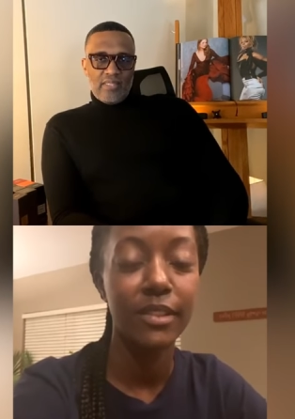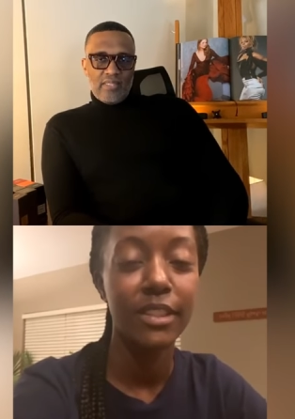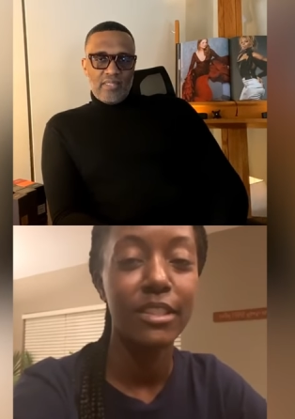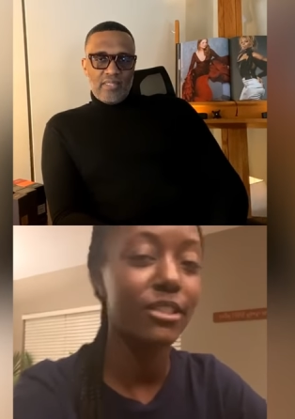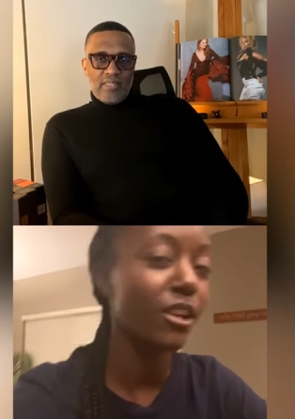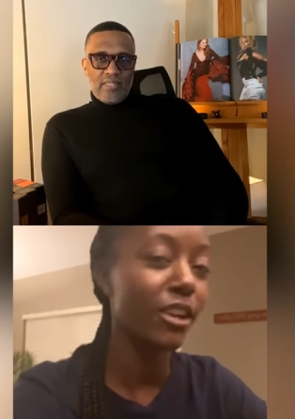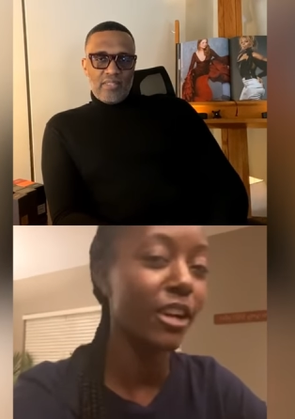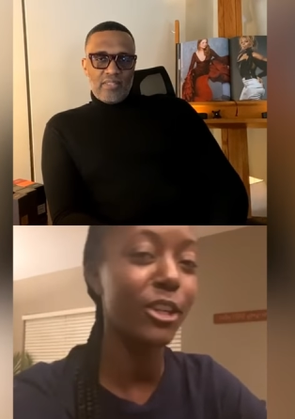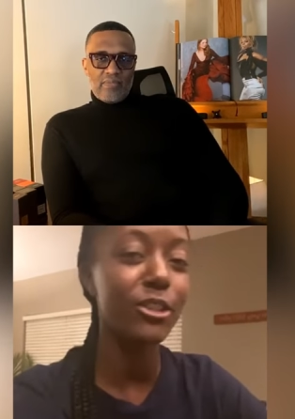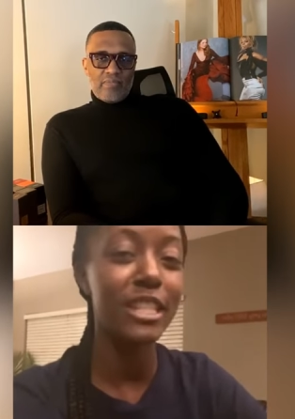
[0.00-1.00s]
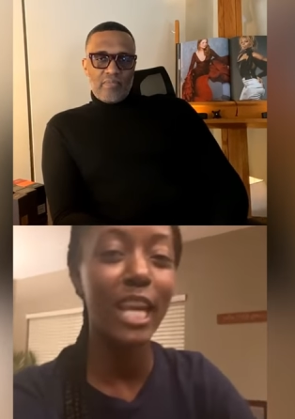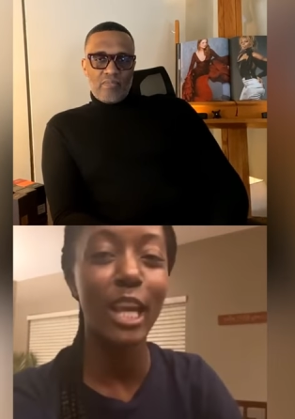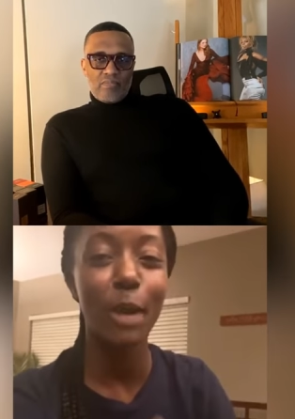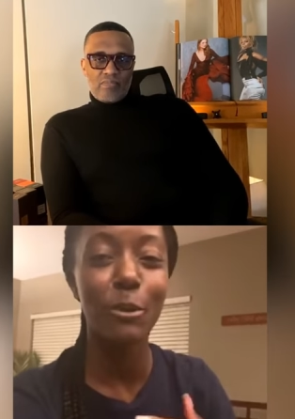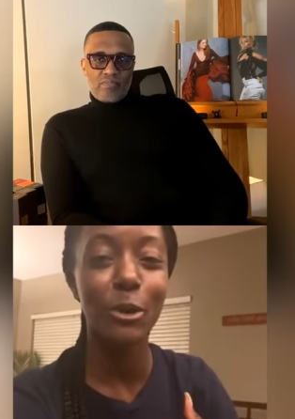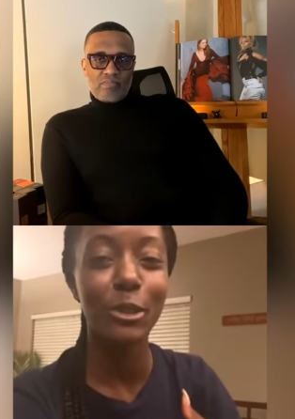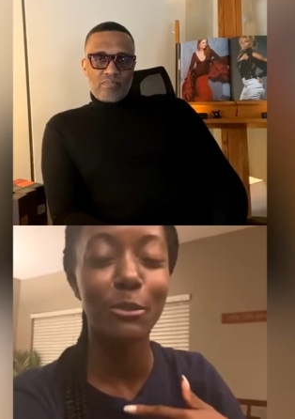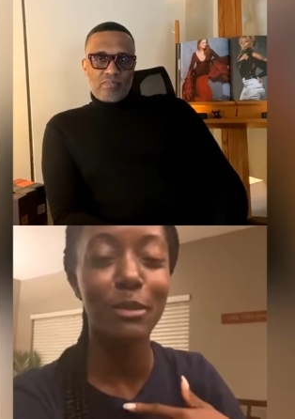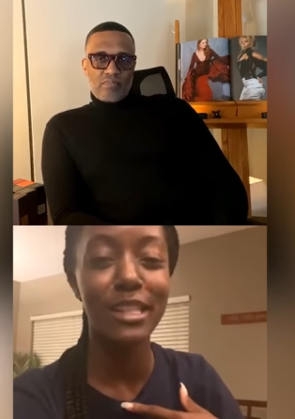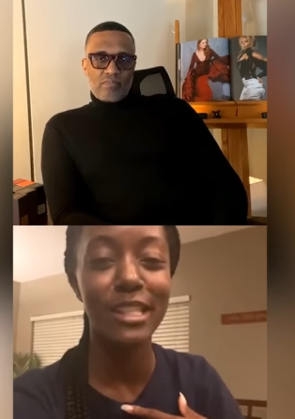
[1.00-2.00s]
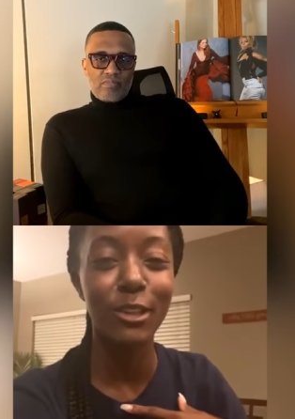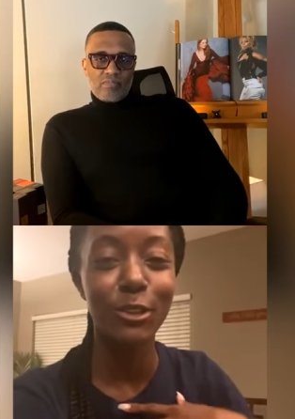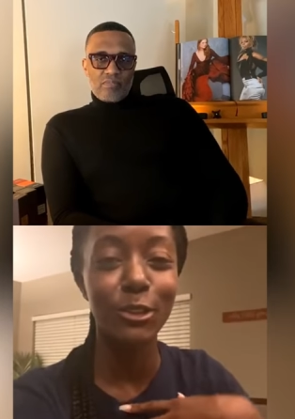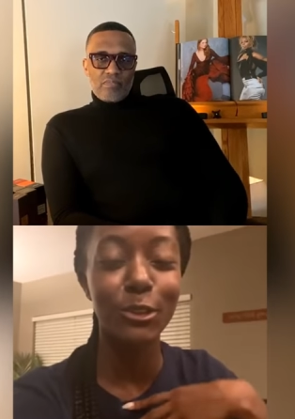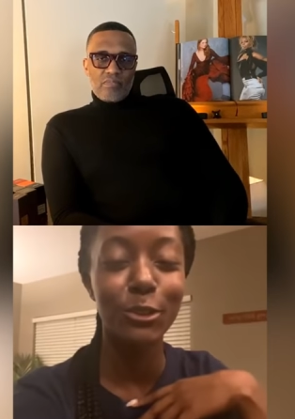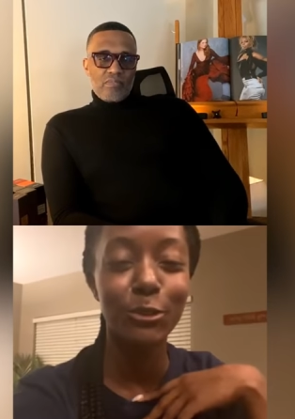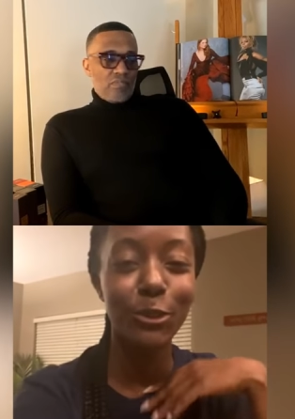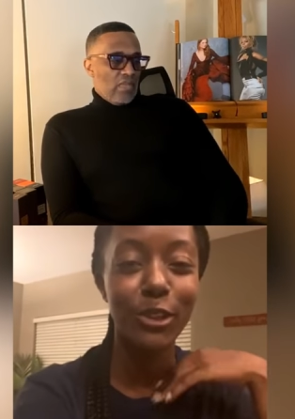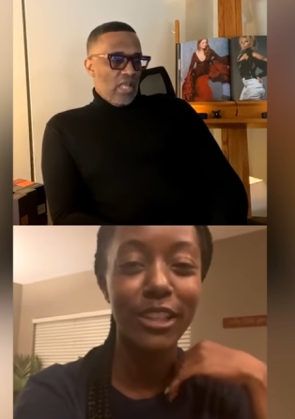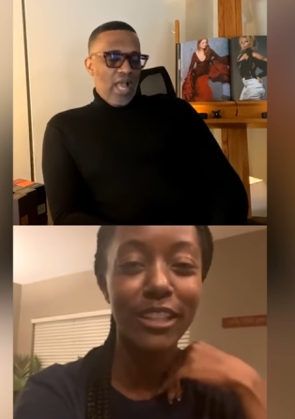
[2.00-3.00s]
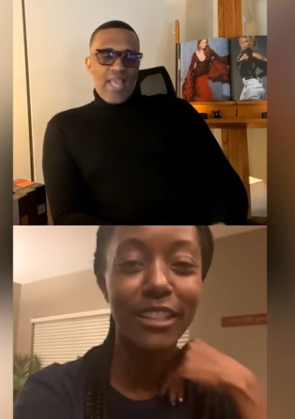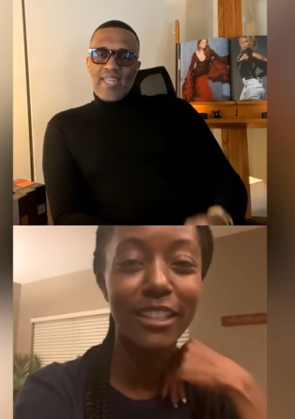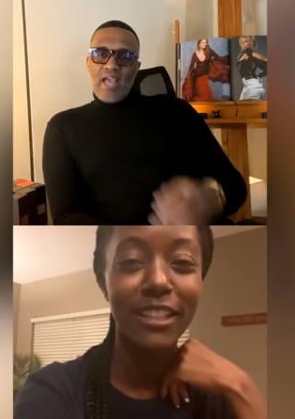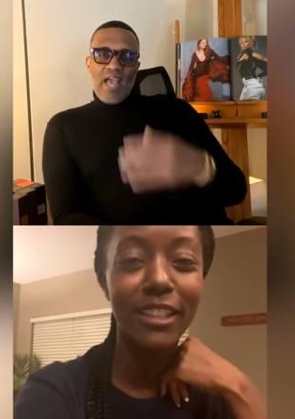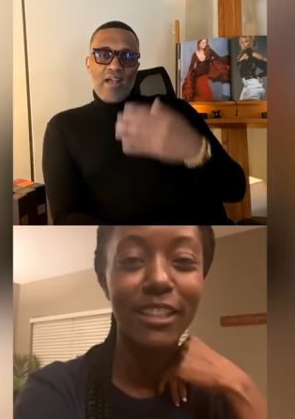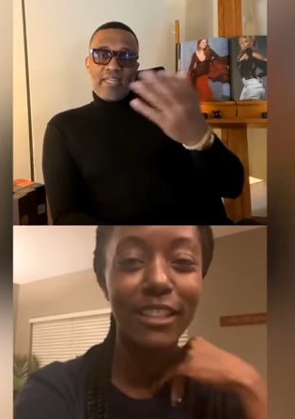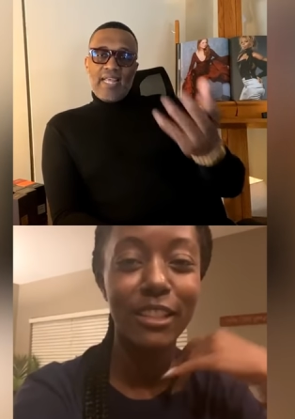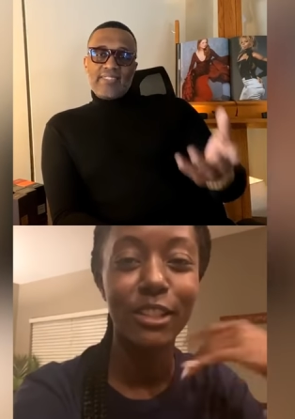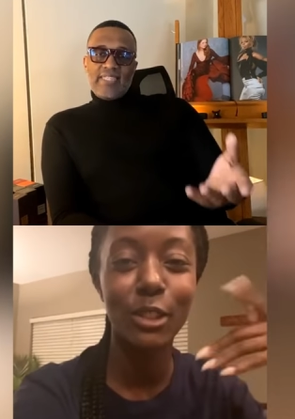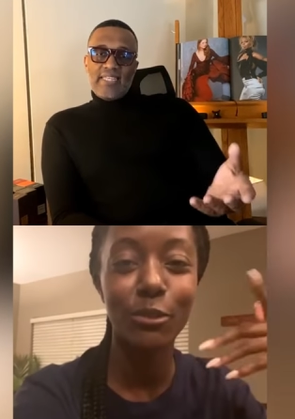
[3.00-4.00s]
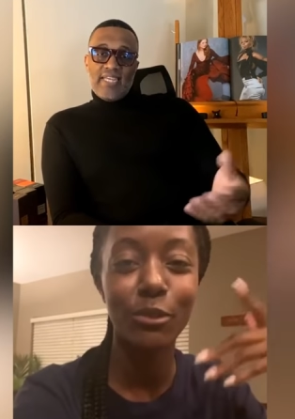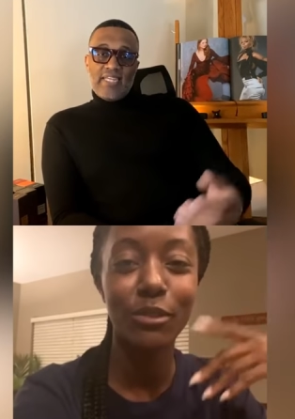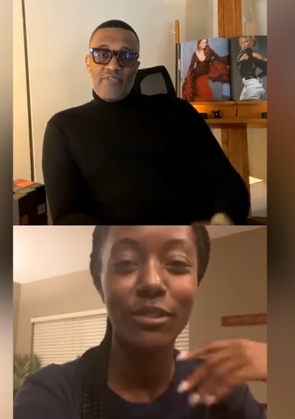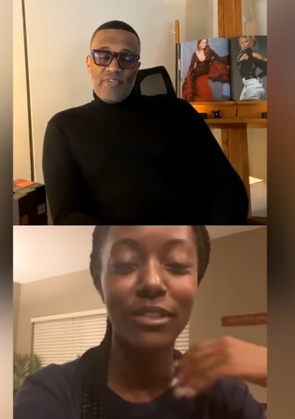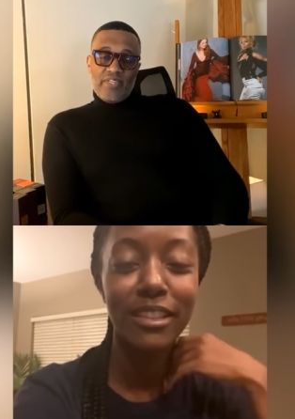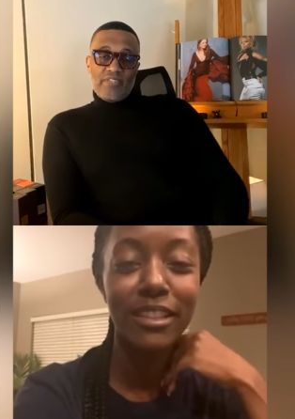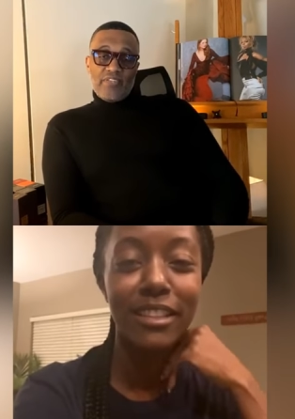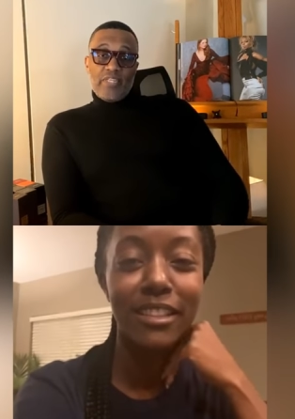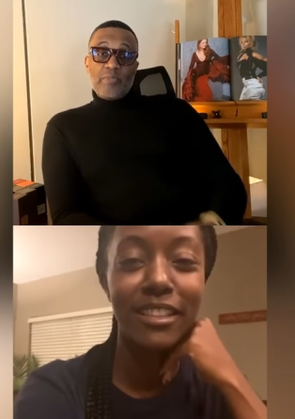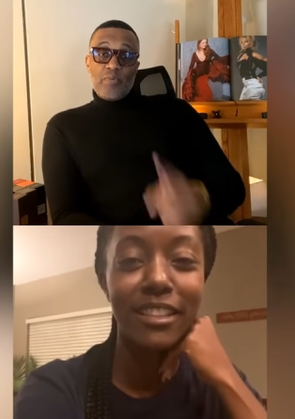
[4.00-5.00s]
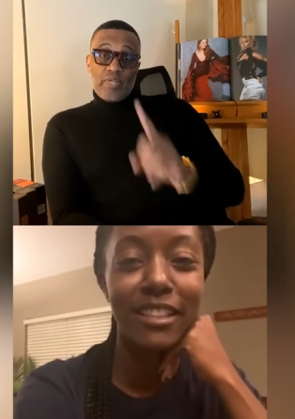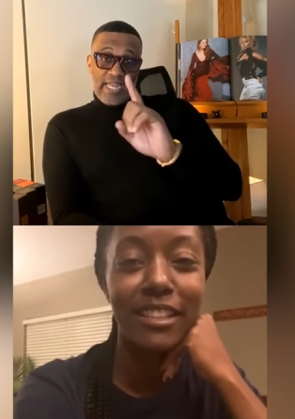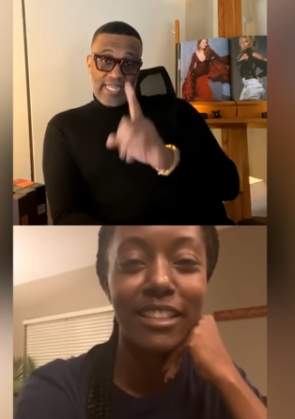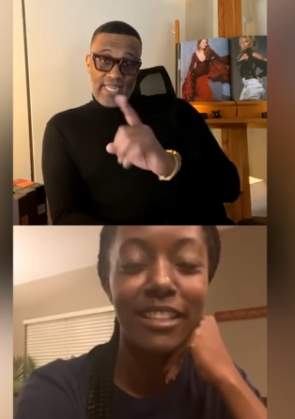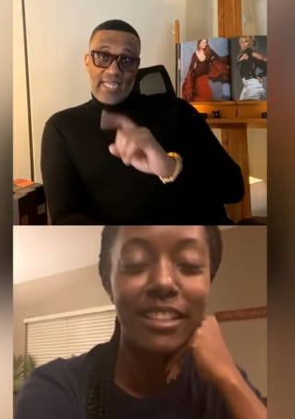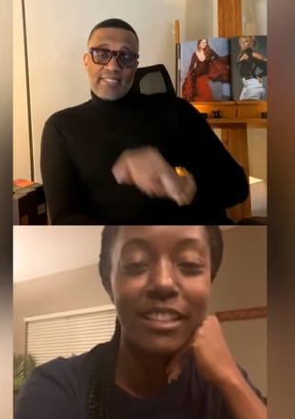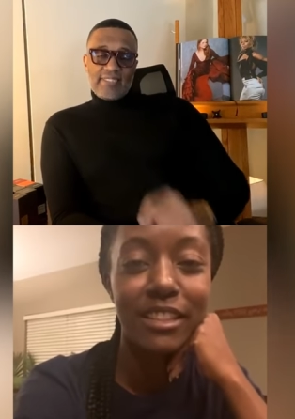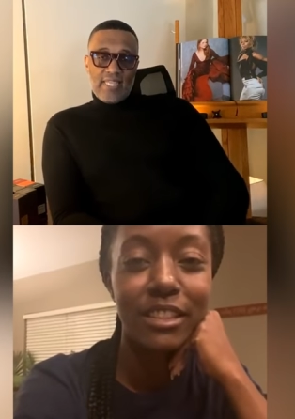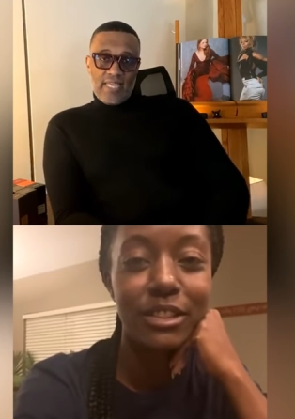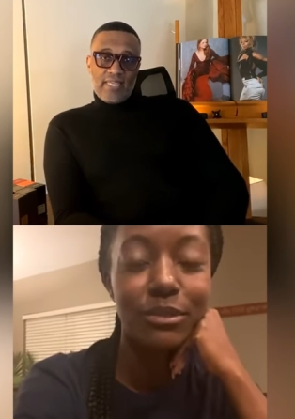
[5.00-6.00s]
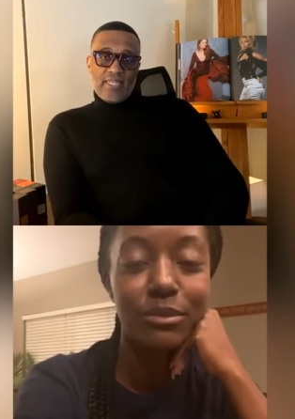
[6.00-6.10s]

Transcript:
Speaker 1: So are you saying I'm going to be single for now
Speaker 2: how can I say that definitively? But what I can say